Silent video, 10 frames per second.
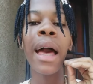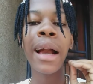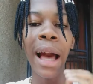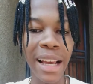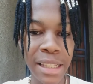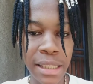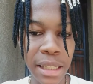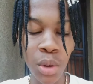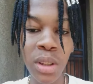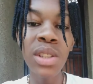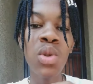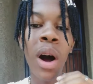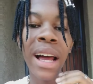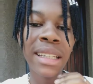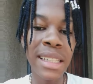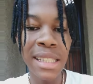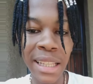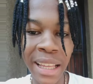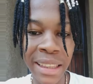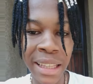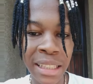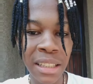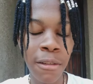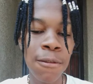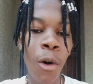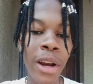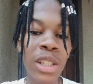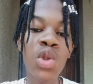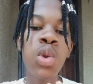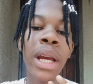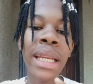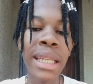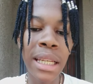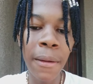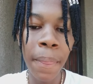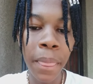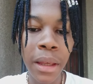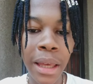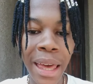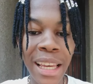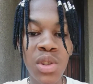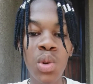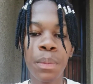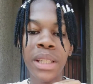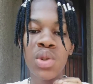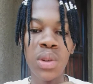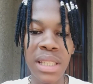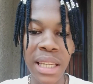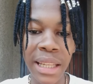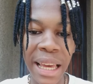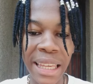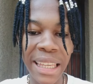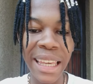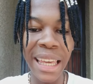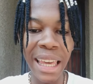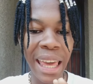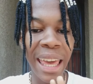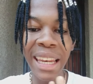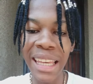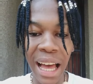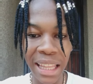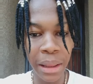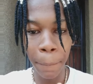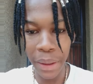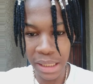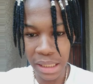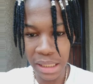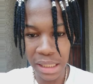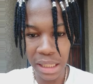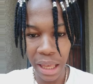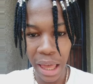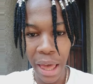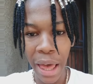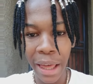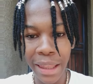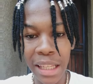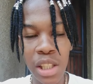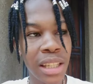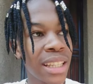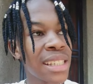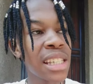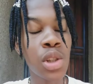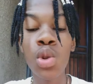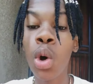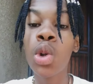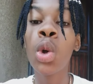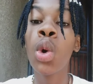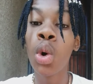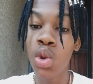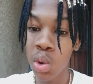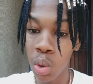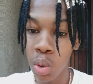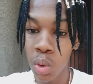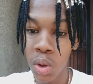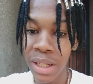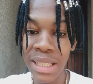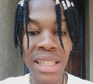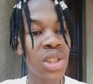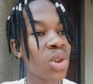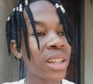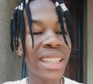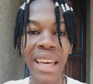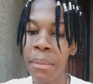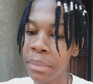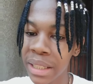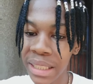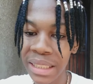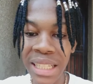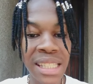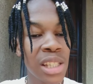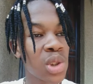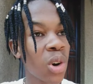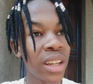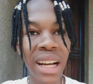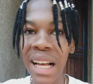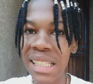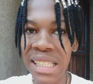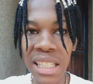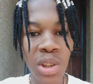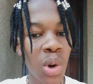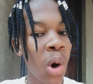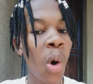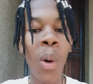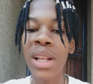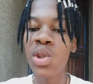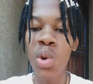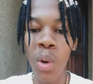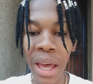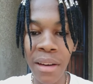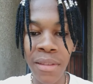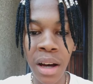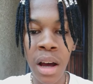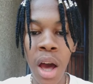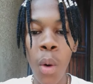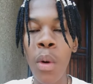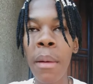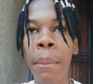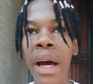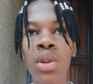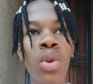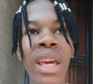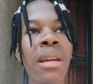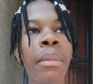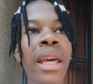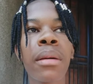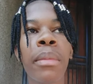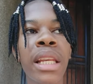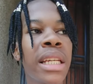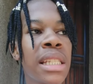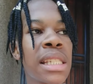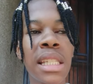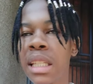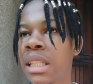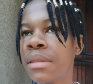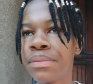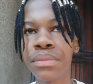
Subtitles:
Guys, you need to understand that forex trading has to be treated like any other business. This is not lotto. This is not gambling. This is not a casino or whatsoever whereby you can make millions in